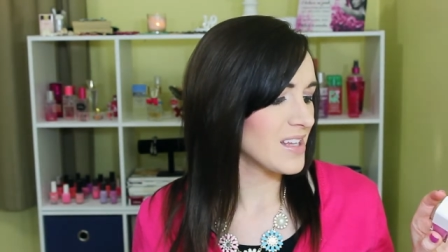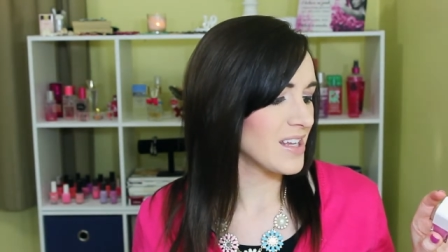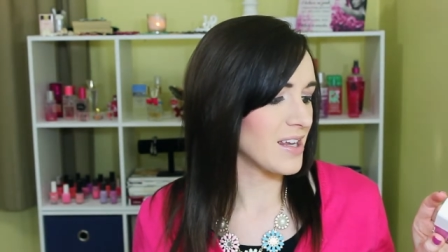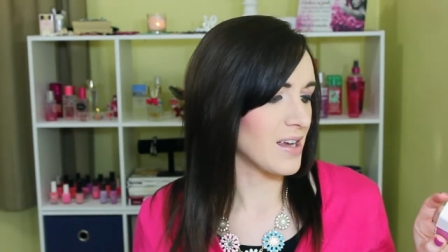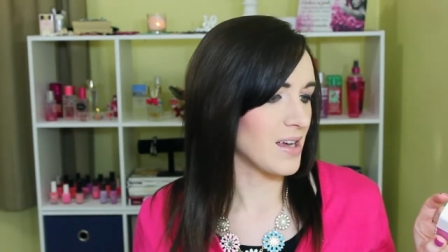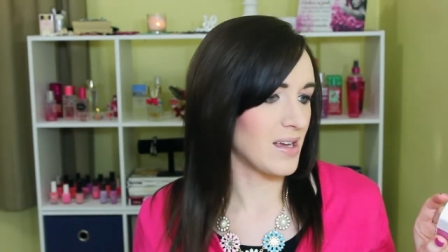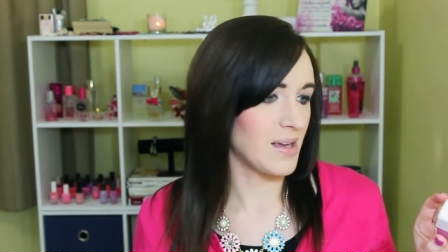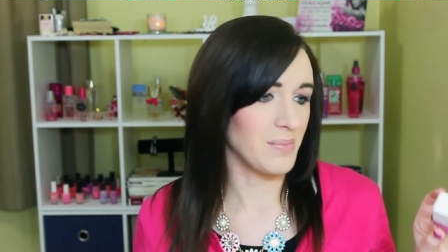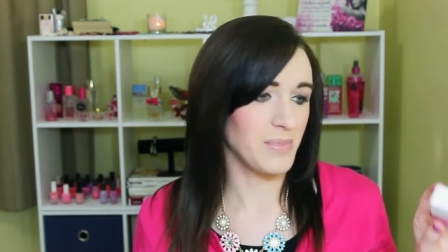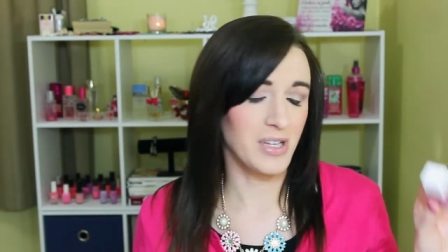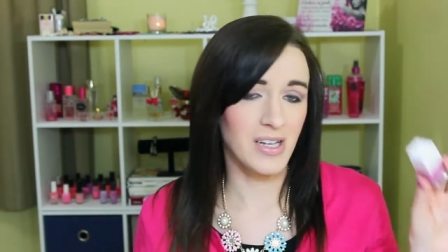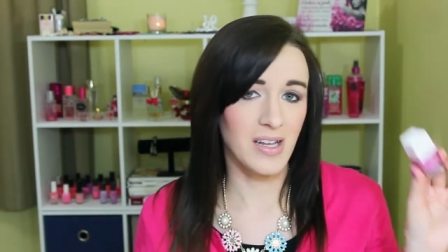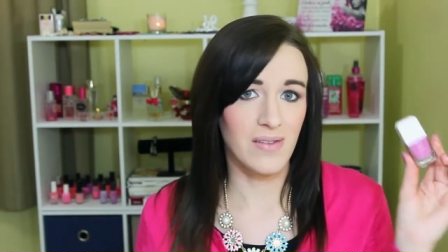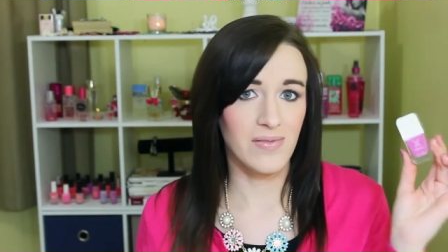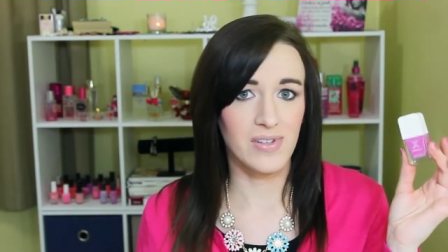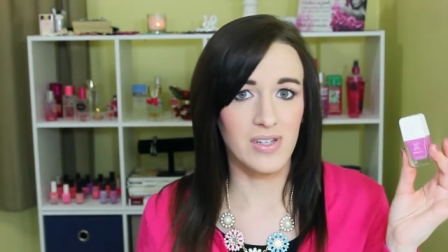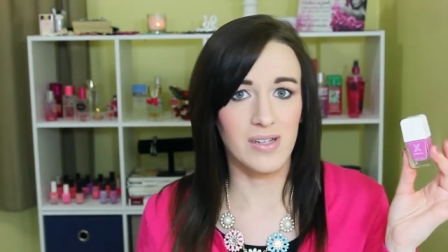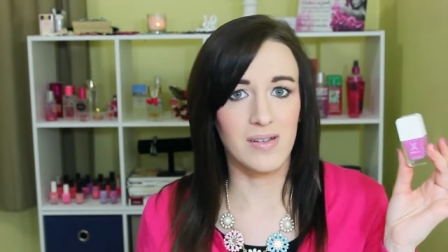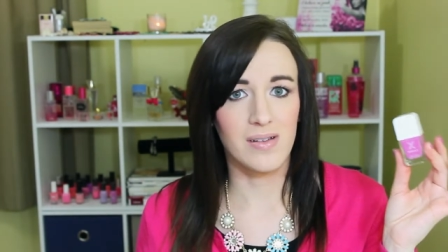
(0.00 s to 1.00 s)
yeah, I'm gonna
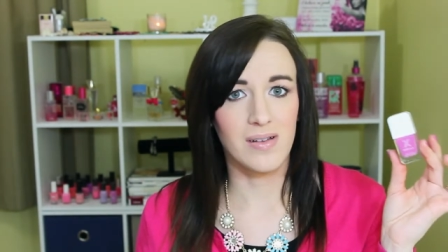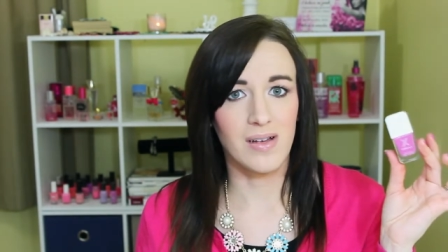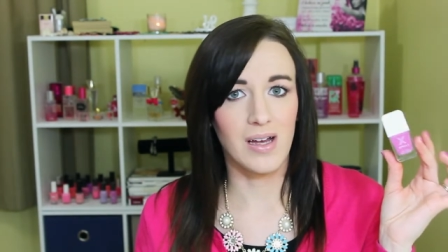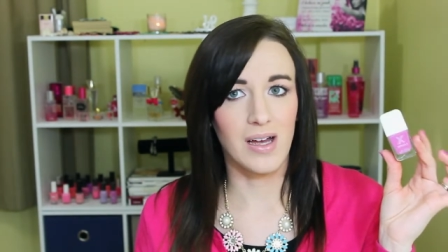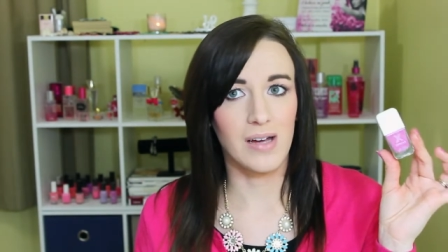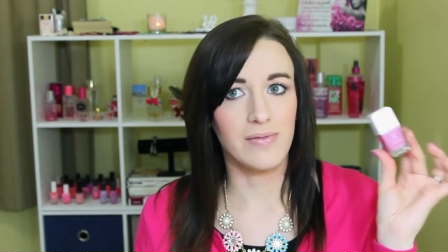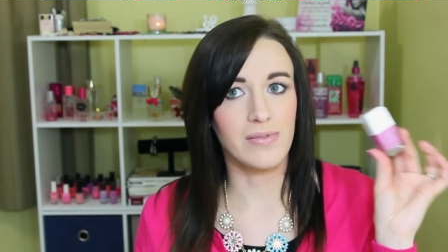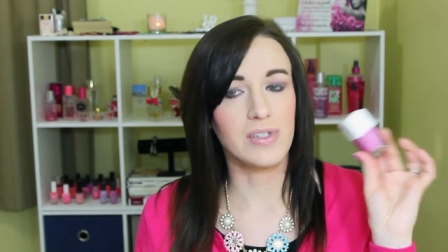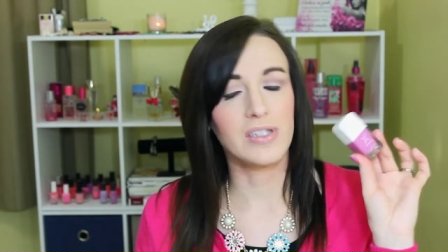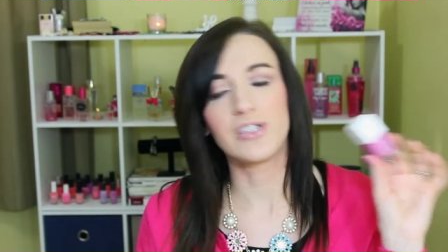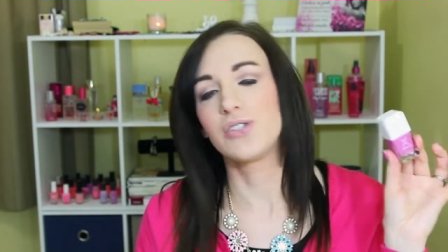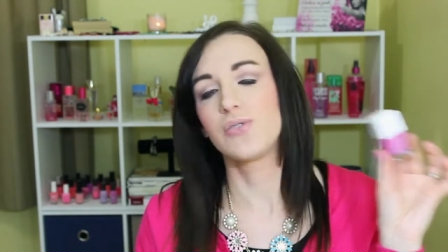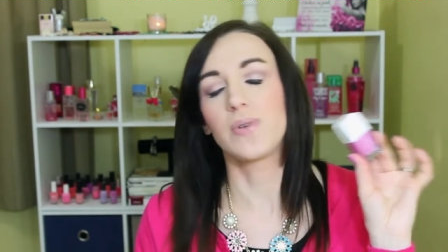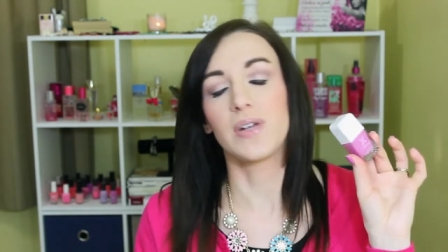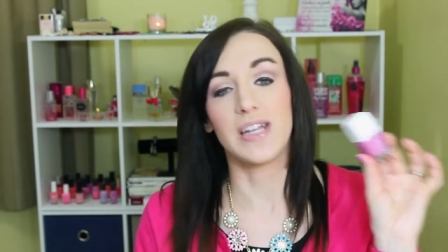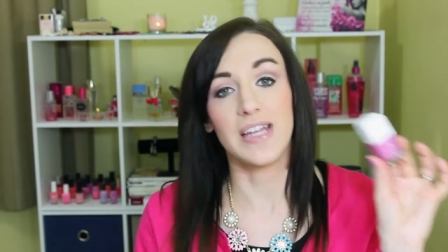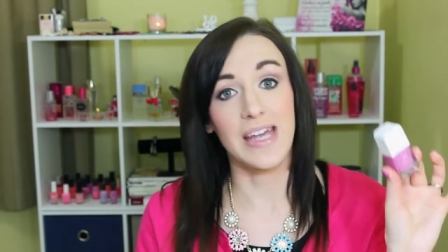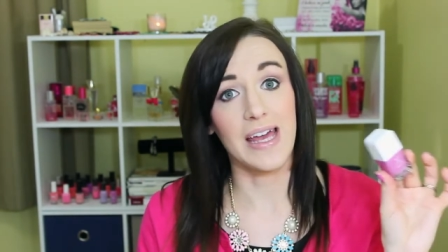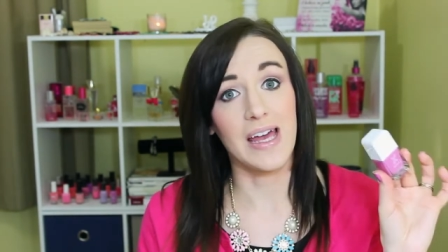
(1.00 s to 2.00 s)
have to, I really do
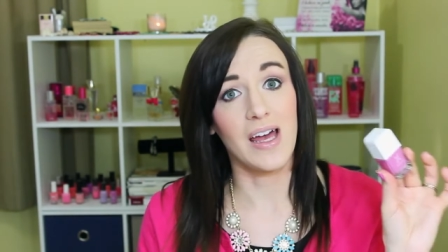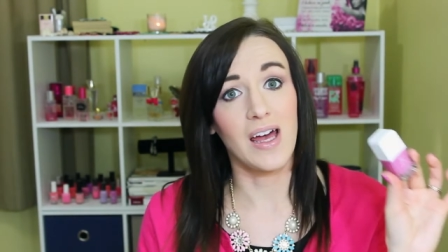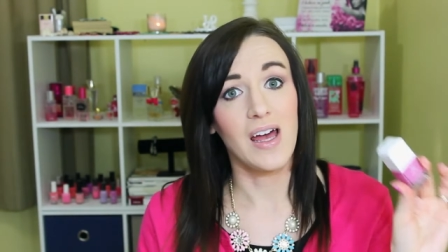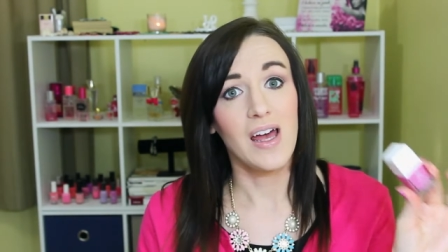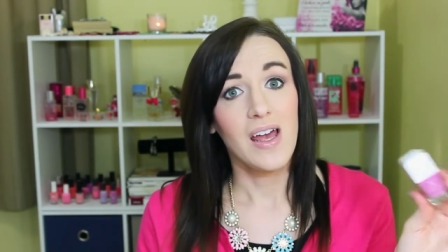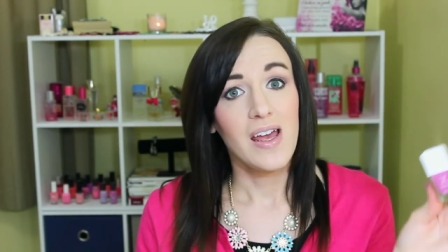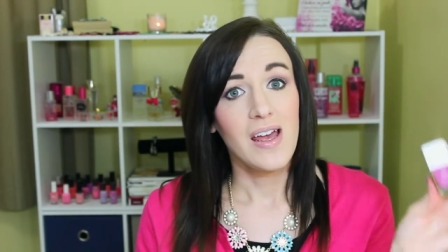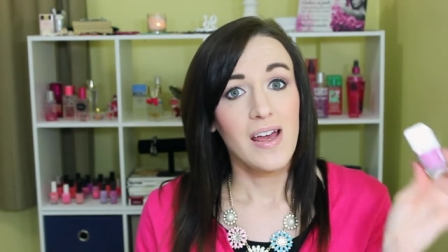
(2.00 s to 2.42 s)
want to get